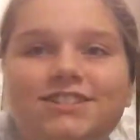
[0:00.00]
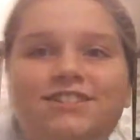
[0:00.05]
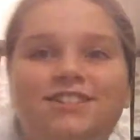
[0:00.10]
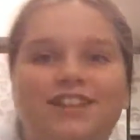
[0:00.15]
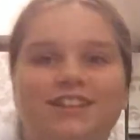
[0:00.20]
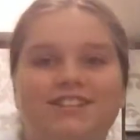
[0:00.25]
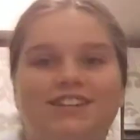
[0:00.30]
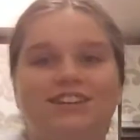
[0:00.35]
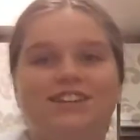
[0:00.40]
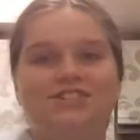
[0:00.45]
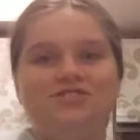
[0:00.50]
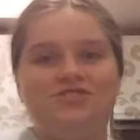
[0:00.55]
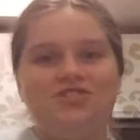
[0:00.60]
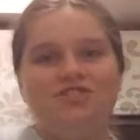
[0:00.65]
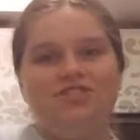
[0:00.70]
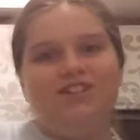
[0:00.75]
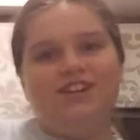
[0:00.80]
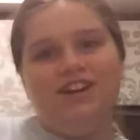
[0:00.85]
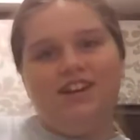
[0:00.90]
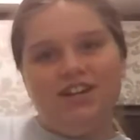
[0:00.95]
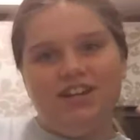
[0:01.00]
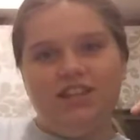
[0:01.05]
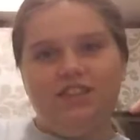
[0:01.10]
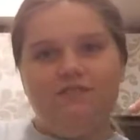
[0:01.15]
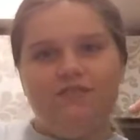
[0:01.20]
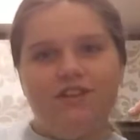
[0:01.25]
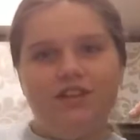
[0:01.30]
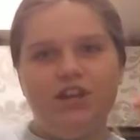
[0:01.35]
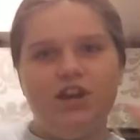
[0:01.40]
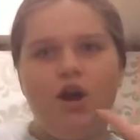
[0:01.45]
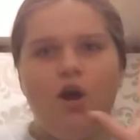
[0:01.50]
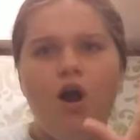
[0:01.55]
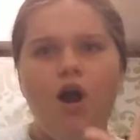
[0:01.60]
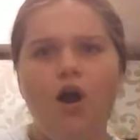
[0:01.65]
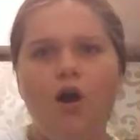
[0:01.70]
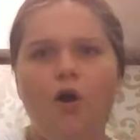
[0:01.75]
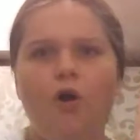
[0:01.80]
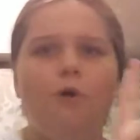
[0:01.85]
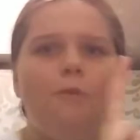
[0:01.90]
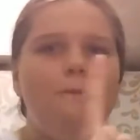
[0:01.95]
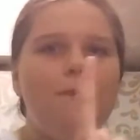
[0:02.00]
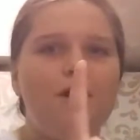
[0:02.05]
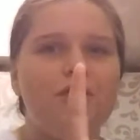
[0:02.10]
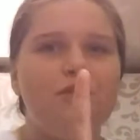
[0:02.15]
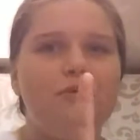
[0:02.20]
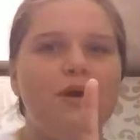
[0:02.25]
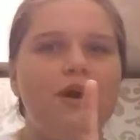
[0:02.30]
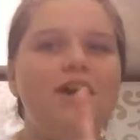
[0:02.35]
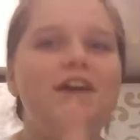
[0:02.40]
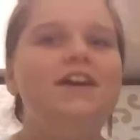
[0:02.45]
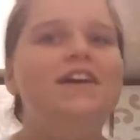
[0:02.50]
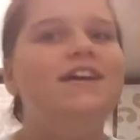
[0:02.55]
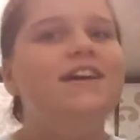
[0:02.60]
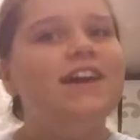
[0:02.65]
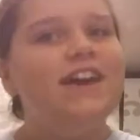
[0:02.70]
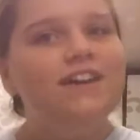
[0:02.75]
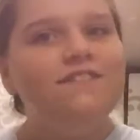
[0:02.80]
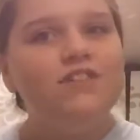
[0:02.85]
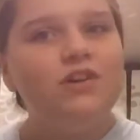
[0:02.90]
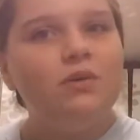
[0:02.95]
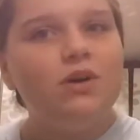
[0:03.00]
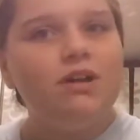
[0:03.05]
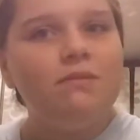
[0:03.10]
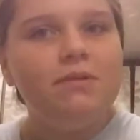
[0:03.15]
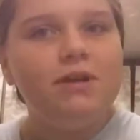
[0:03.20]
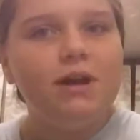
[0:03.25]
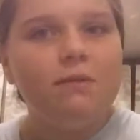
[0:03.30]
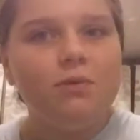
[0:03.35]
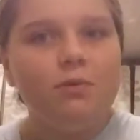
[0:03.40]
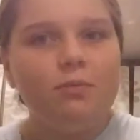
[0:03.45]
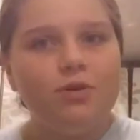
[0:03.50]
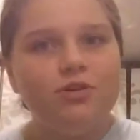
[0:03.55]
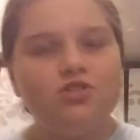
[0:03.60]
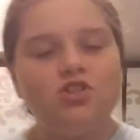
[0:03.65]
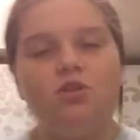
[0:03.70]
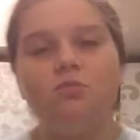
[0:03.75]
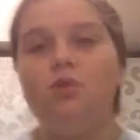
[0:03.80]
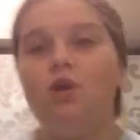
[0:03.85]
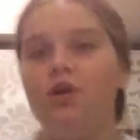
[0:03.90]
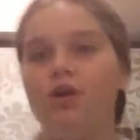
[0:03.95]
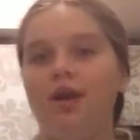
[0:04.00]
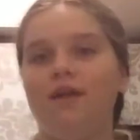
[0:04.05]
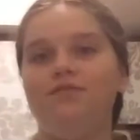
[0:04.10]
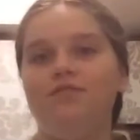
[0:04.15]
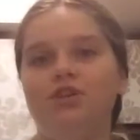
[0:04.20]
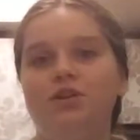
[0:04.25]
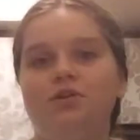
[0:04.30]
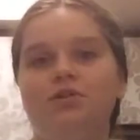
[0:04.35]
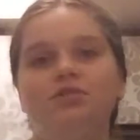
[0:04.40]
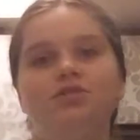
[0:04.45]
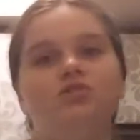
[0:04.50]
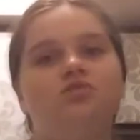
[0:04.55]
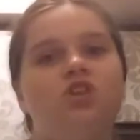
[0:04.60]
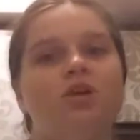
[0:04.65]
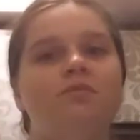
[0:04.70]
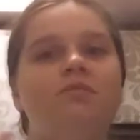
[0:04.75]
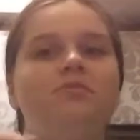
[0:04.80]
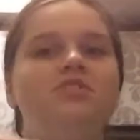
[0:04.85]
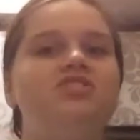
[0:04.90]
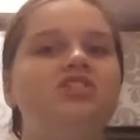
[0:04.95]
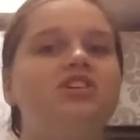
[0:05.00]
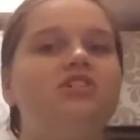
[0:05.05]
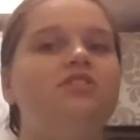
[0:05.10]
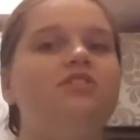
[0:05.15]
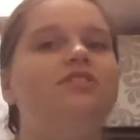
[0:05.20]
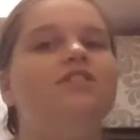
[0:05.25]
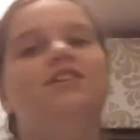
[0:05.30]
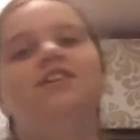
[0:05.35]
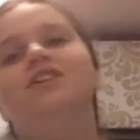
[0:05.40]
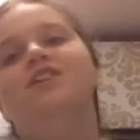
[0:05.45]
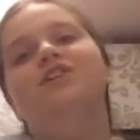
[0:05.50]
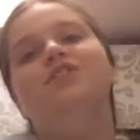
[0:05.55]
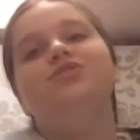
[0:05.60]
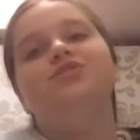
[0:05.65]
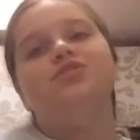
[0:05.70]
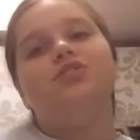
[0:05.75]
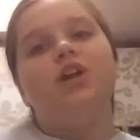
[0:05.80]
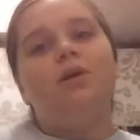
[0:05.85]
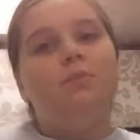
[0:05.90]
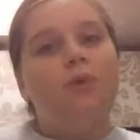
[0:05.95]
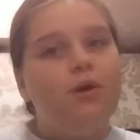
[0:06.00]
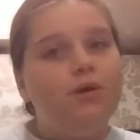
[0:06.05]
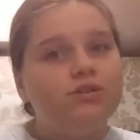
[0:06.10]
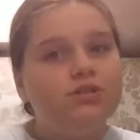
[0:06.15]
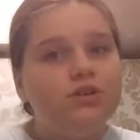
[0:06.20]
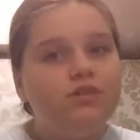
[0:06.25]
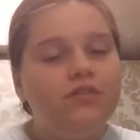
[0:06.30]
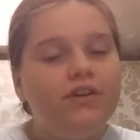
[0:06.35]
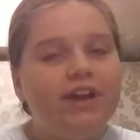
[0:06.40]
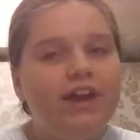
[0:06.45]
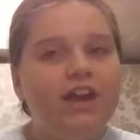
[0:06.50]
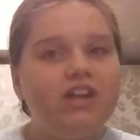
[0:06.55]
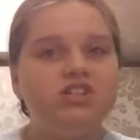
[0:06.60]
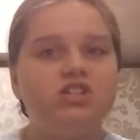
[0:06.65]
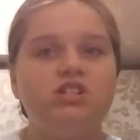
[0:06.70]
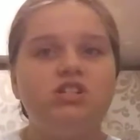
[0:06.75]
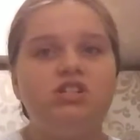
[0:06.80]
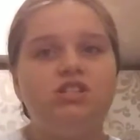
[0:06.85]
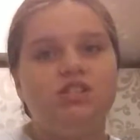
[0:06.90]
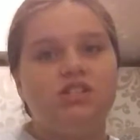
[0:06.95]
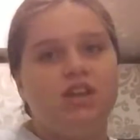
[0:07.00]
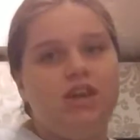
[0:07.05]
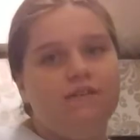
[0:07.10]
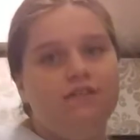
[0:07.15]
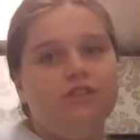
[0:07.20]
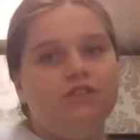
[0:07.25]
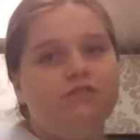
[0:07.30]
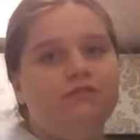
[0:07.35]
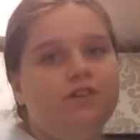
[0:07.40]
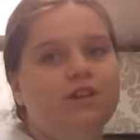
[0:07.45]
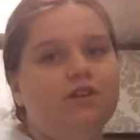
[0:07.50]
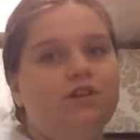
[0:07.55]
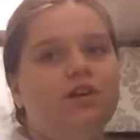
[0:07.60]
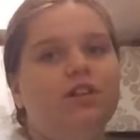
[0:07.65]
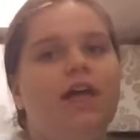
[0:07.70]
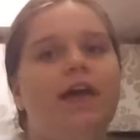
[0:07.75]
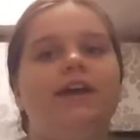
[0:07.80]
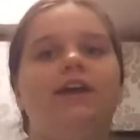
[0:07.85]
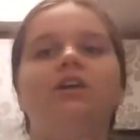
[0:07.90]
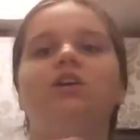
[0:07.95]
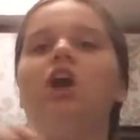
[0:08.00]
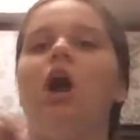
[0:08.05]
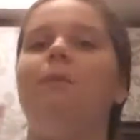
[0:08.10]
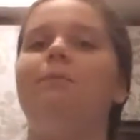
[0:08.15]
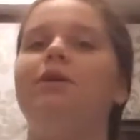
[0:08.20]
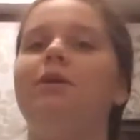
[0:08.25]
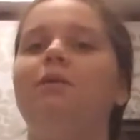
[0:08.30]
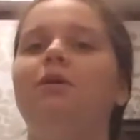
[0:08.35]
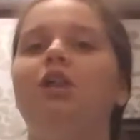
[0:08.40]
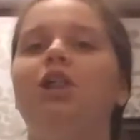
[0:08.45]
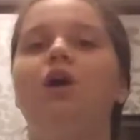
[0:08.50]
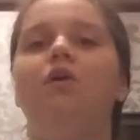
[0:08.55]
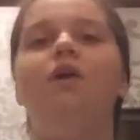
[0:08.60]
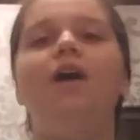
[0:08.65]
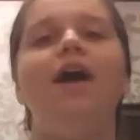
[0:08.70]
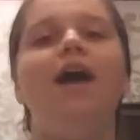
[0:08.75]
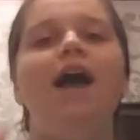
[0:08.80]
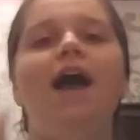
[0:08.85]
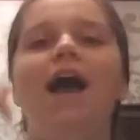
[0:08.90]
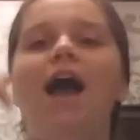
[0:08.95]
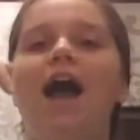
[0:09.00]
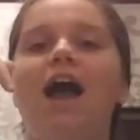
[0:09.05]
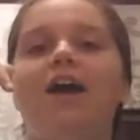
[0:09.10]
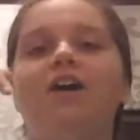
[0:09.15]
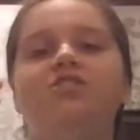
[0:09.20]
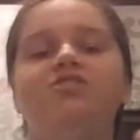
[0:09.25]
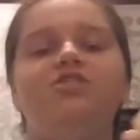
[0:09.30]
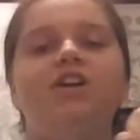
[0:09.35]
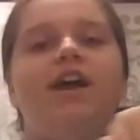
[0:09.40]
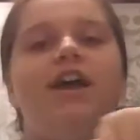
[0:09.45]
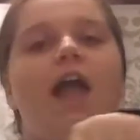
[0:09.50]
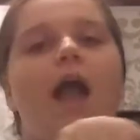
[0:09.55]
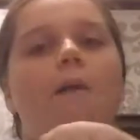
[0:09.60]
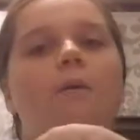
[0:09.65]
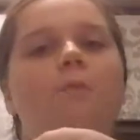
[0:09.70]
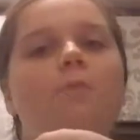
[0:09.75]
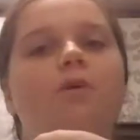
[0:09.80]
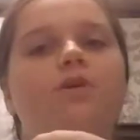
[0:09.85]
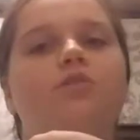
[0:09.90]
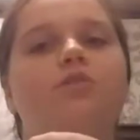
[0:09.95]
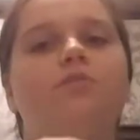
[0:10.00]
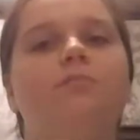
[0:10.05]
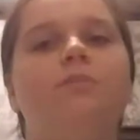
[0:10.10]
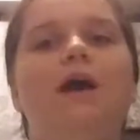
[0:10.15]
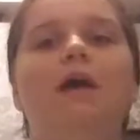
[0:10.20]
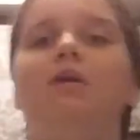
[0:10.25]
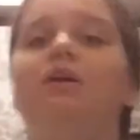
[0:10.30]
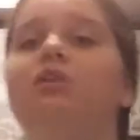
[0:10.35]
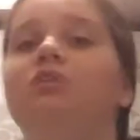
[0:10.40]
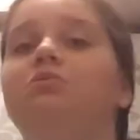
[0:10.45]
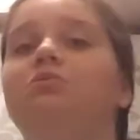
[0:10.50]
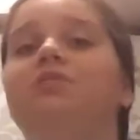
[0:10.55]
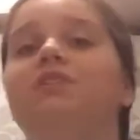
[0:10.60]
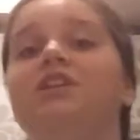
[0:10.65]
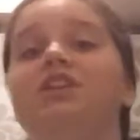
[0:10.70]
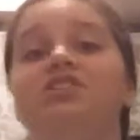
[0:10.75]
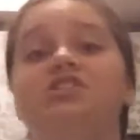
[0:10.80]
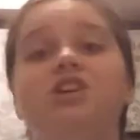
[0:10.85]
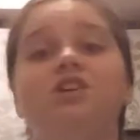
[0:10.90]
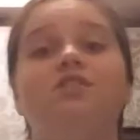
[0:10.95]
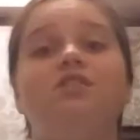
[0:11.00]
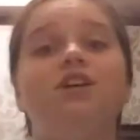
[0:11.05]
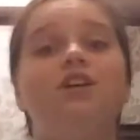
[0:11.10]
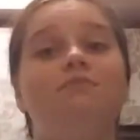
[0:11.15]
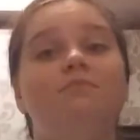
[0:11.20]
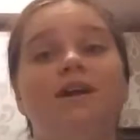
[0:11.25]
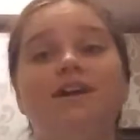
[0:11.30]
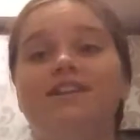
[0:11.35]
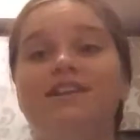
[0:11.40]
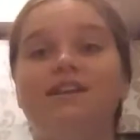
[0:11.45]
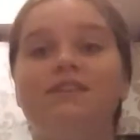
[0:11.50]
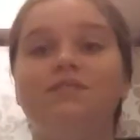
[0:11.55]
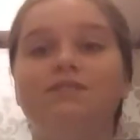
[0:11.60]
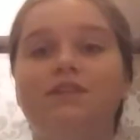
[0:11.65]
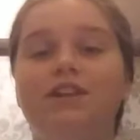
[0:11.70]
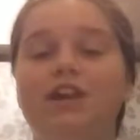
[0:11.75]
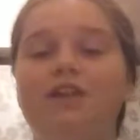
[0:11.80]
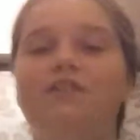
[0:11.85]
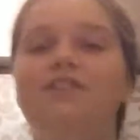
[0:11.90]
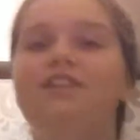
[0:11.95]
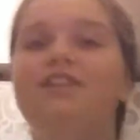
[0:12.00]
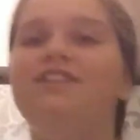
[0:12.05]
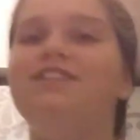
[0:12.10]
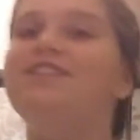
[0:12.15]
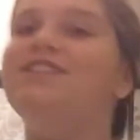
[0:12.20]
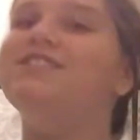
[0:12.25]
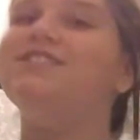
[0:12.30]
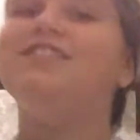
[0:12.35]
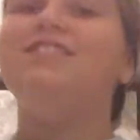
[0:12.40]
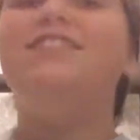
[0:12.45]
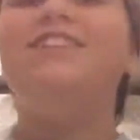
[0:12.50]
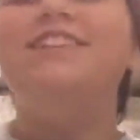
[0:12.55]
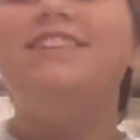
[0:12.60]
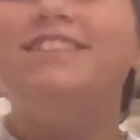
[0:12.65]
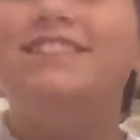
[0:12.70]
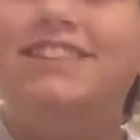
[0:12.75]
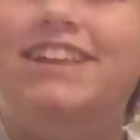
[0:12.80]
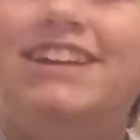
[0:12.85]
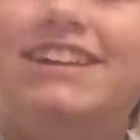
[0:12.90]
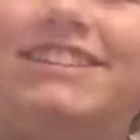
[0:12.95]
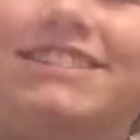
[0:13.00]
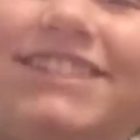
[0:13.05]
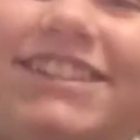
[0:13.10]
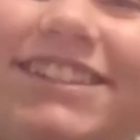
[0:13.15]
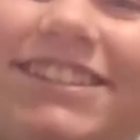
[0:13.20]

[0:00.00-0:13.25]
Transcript: let's get straight on into the video. Oh, by the way, if you want to become a breadcrumb, all you have to do is subscribe to my channel, turn on post notifications, give this video a like, and comment down below, hashtag I'm a breadcrumb now, and you will get a shout out in my next video. So let's get